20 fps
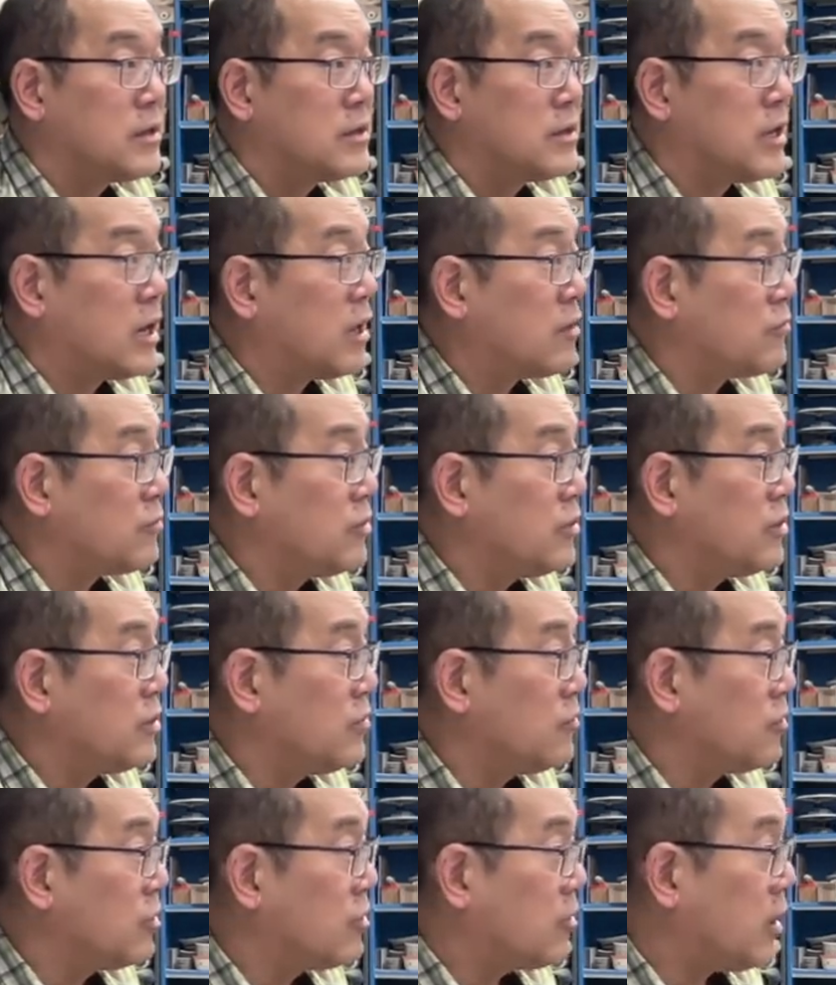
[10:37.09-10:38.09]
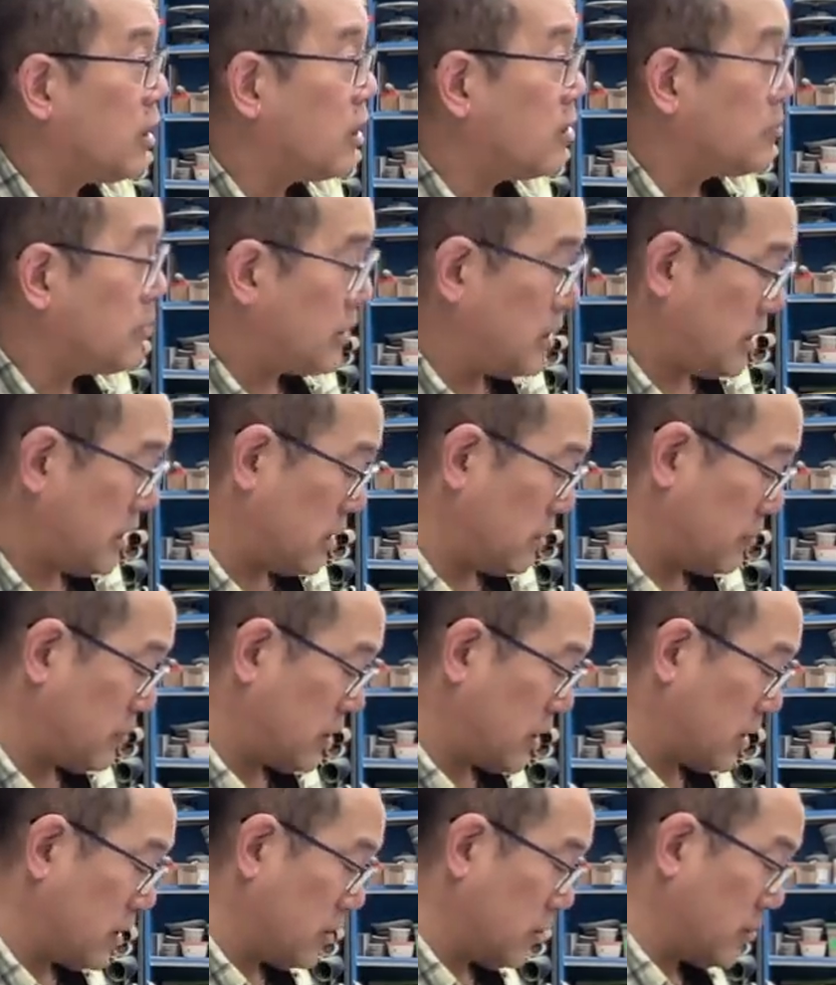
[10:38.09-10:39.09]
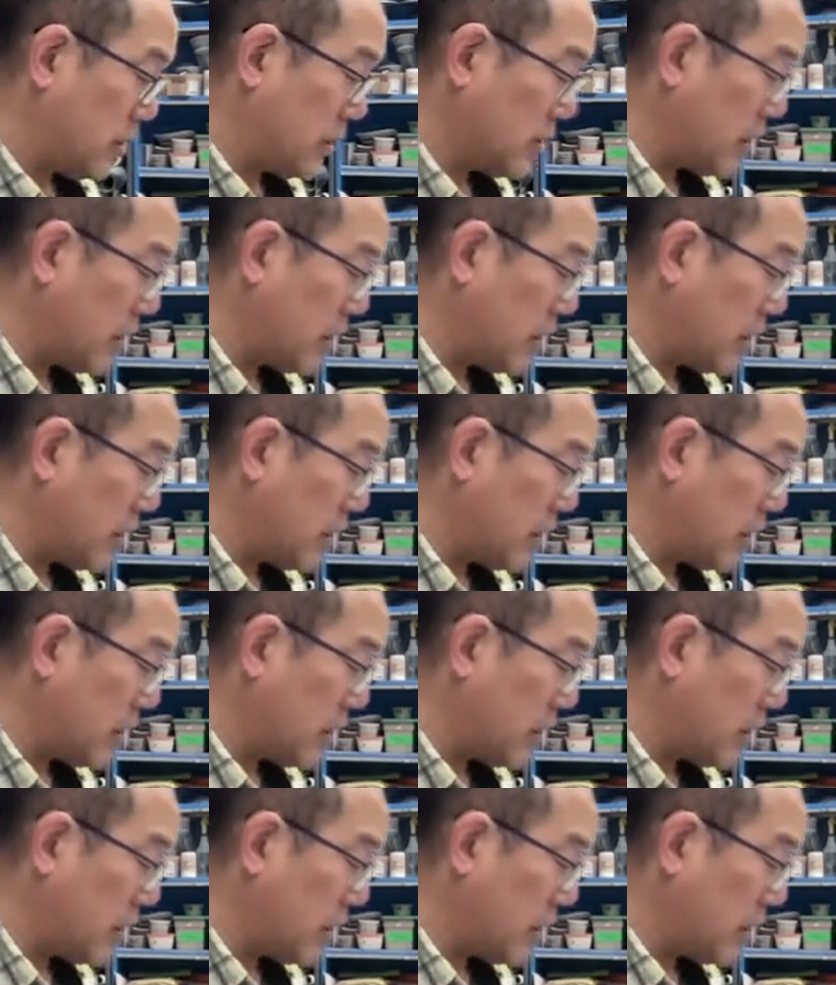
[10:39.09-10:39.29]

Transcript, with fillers: Not really required, but it helps out a little bit.